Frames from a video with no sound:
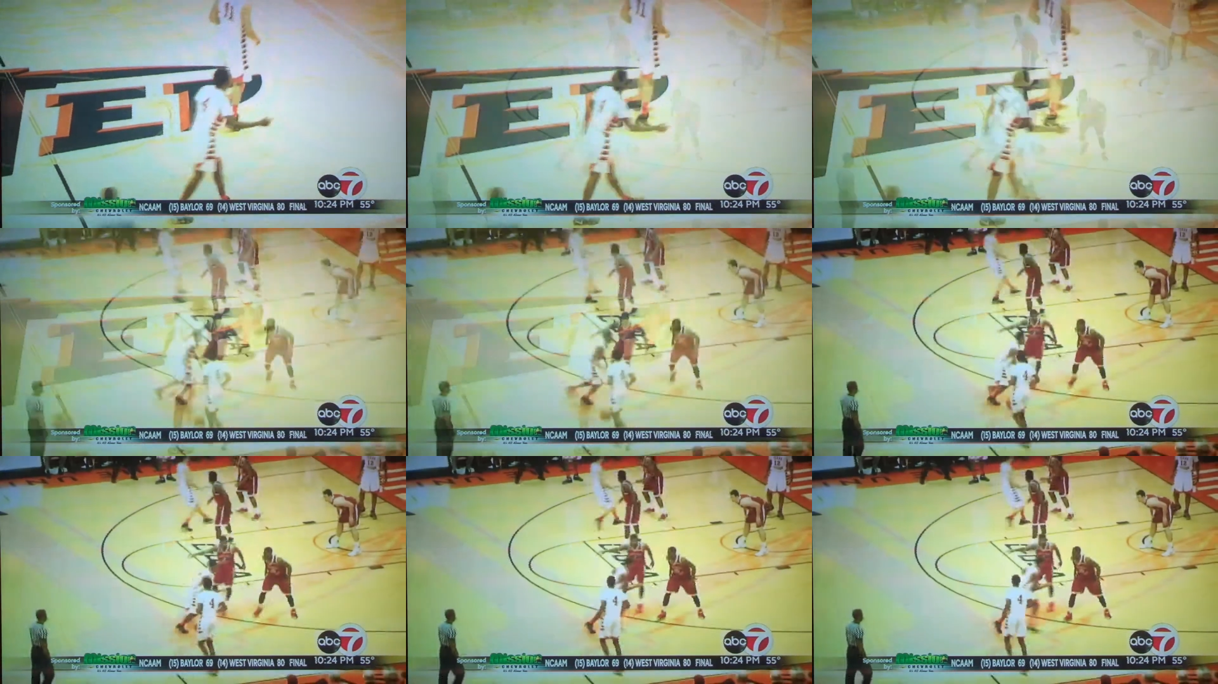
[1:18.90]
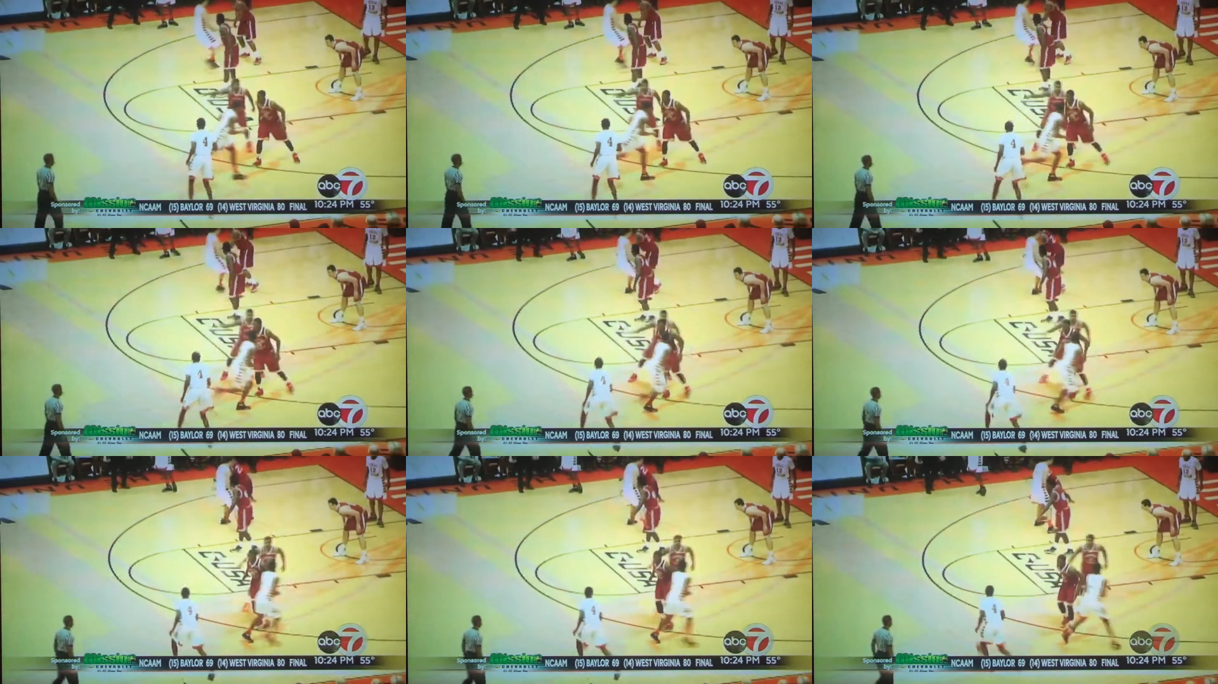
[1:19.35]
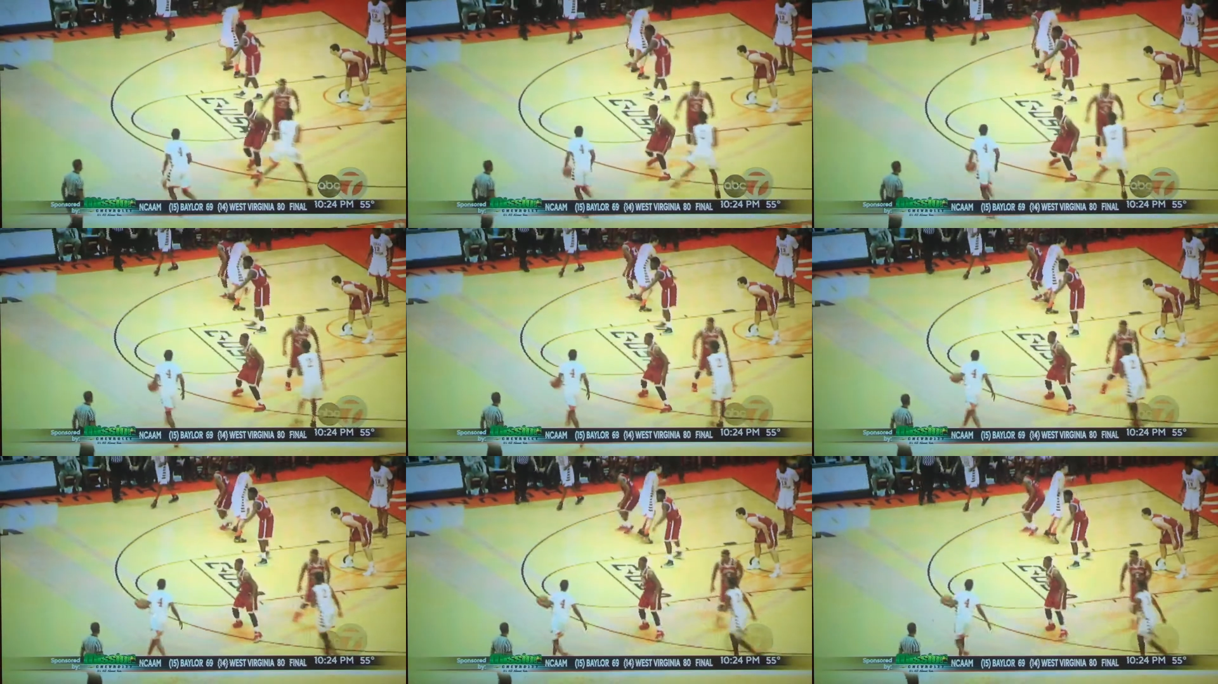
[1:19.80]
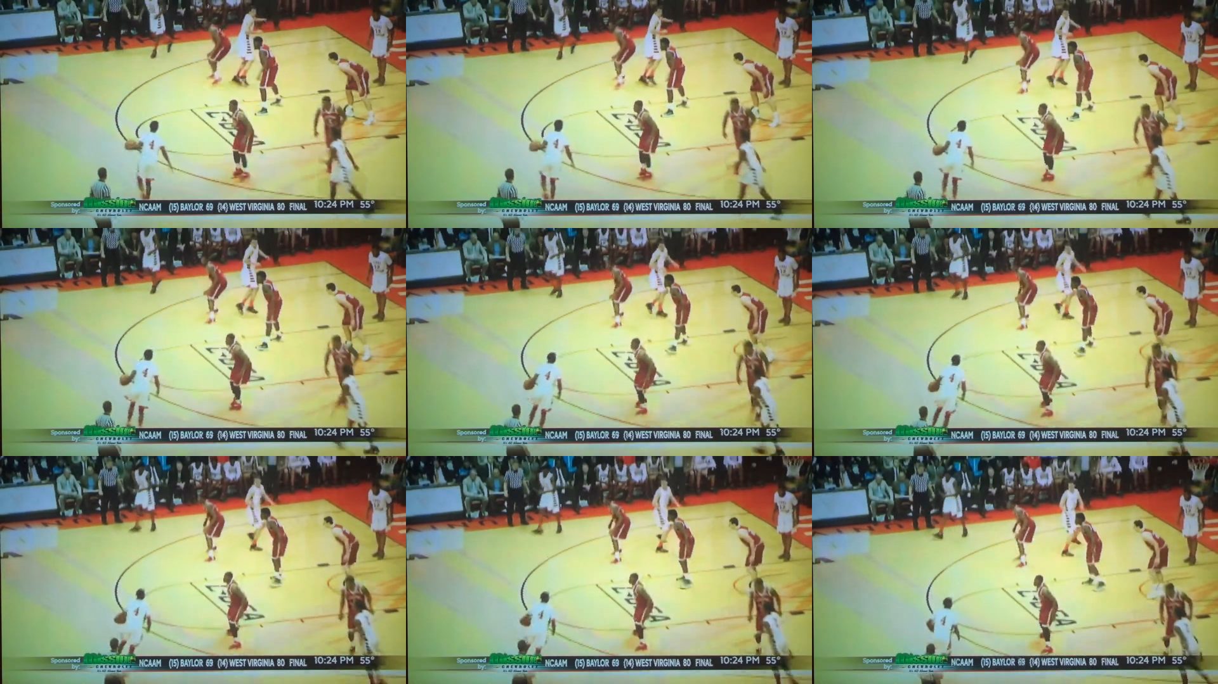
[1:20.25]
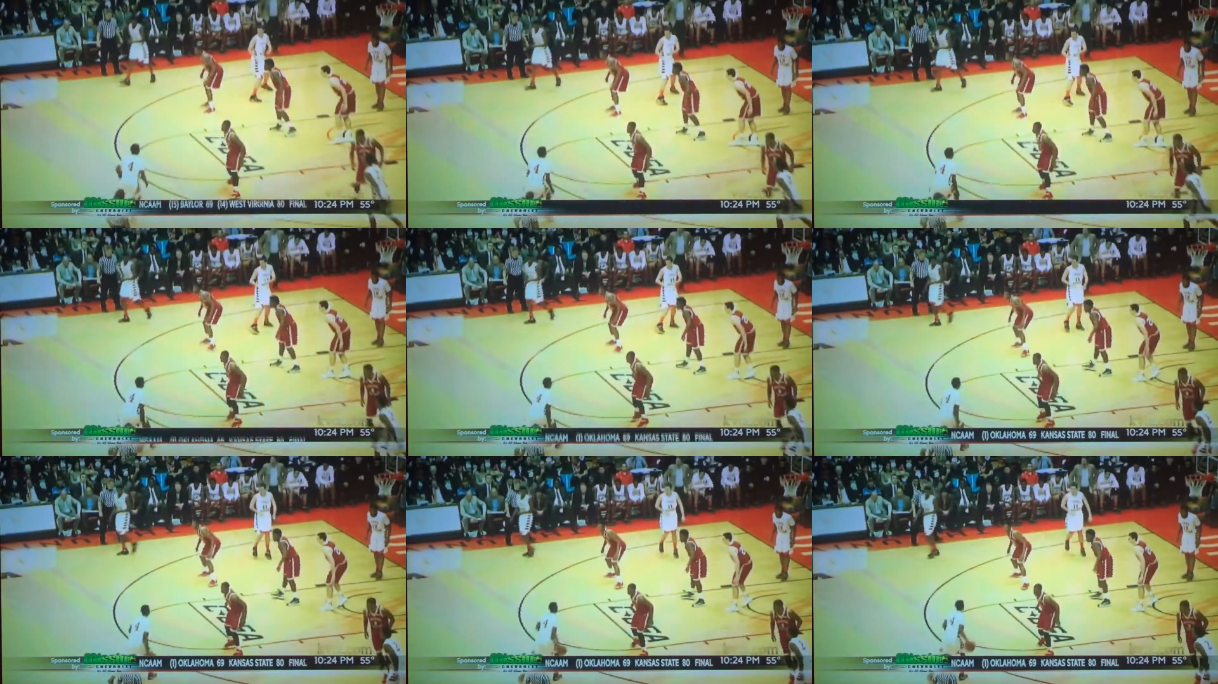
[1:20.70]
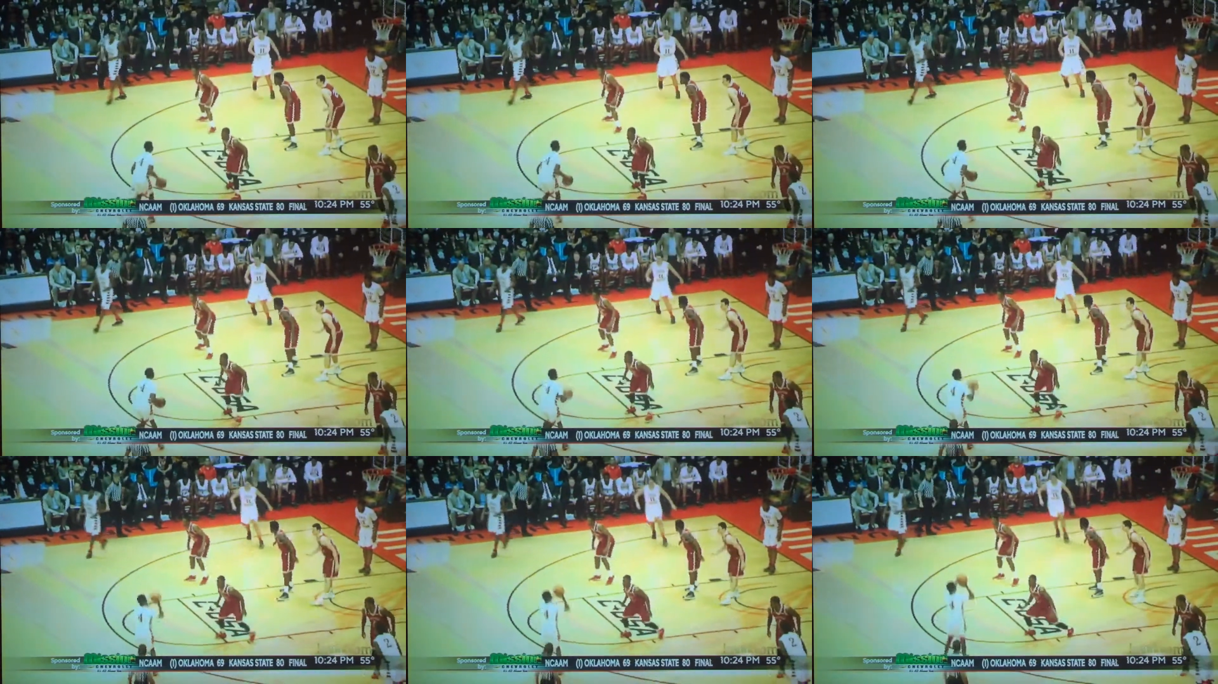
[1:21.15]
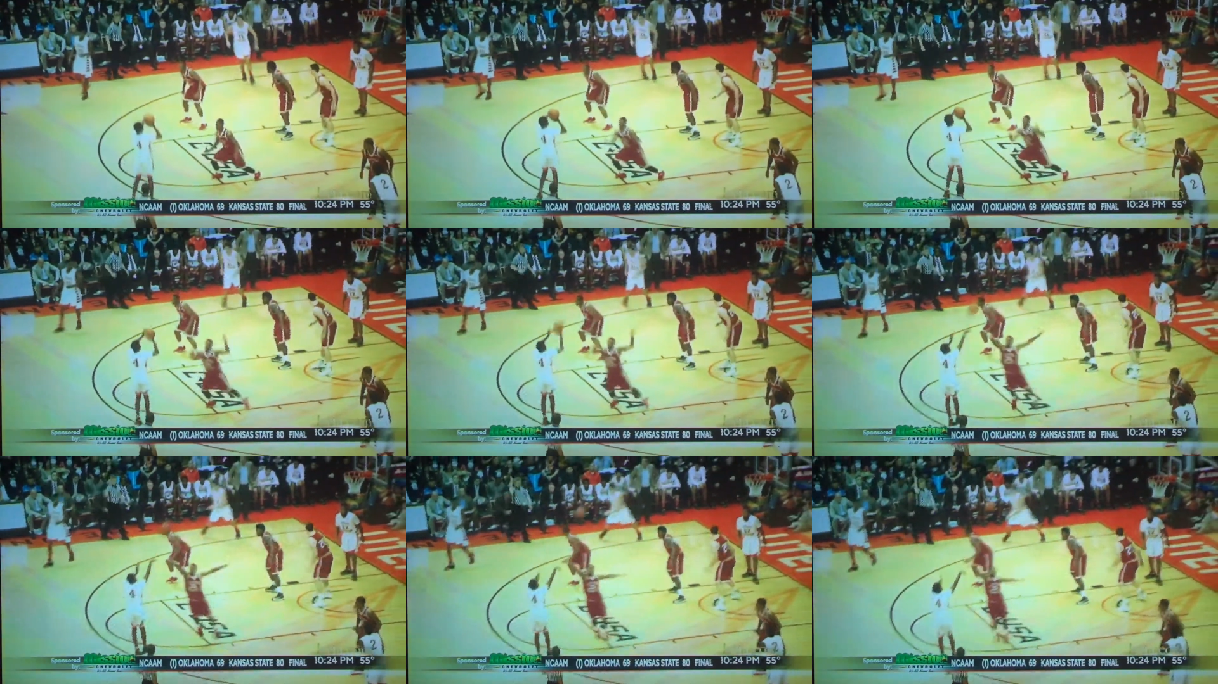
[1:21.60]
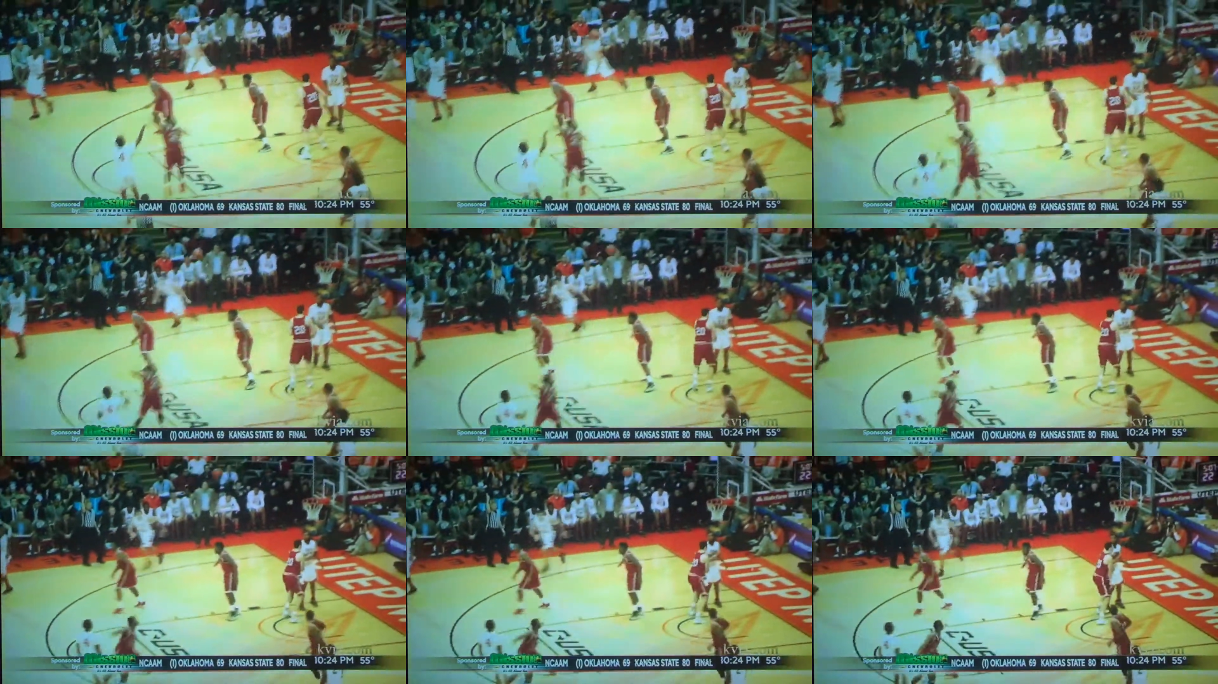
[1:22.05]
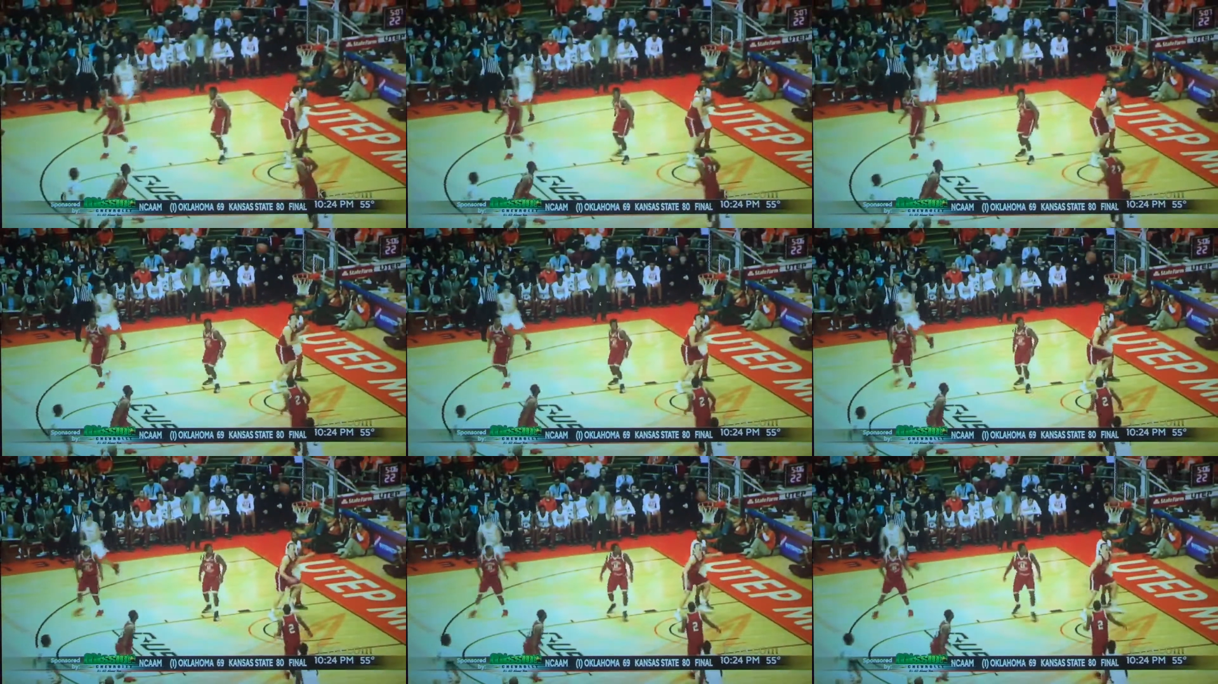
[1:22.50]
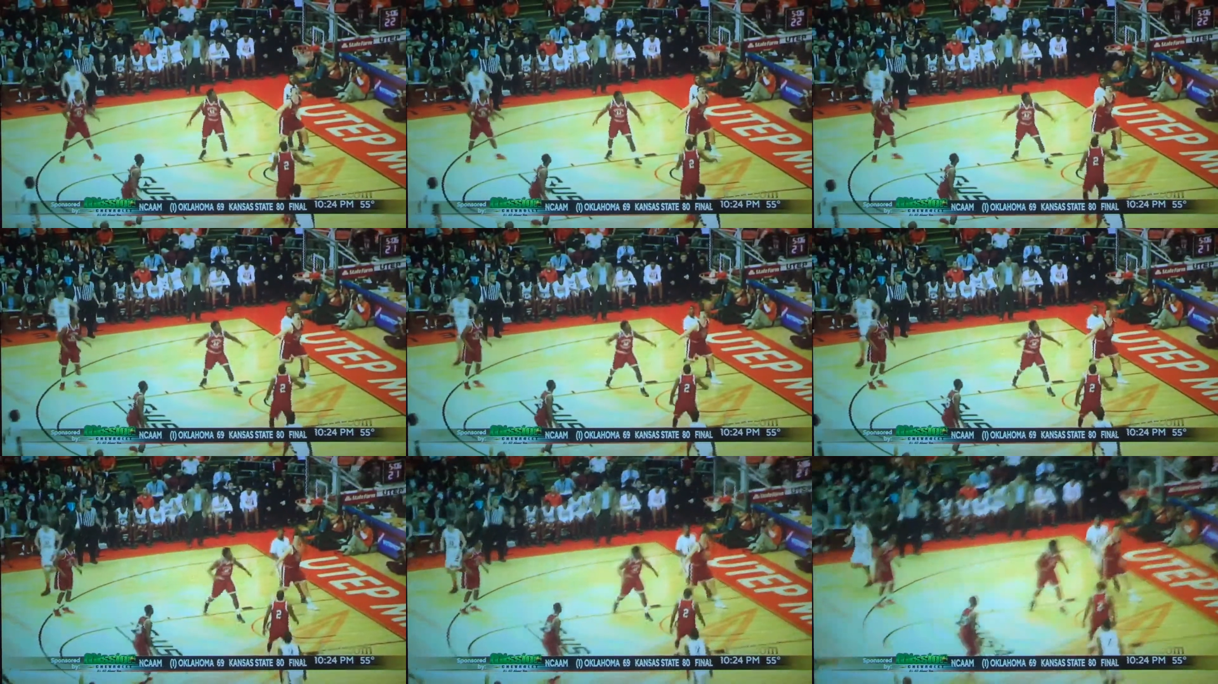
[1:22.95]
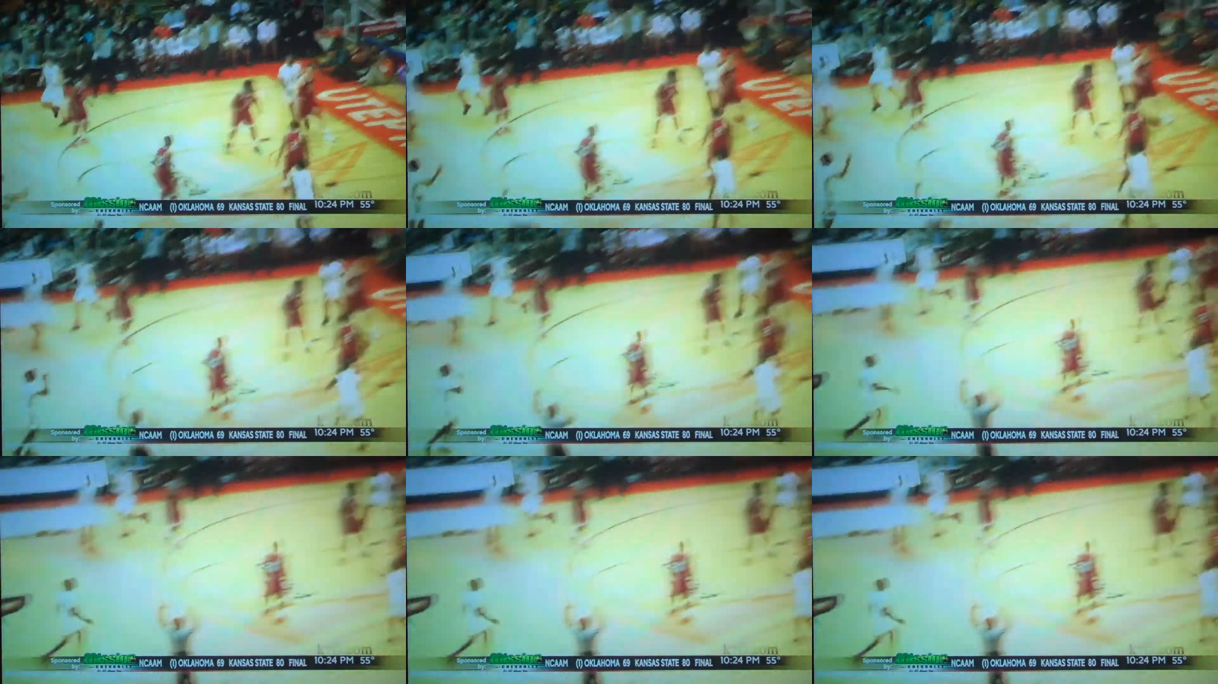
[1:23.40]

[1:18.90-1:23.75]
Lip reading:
(no speaker visible)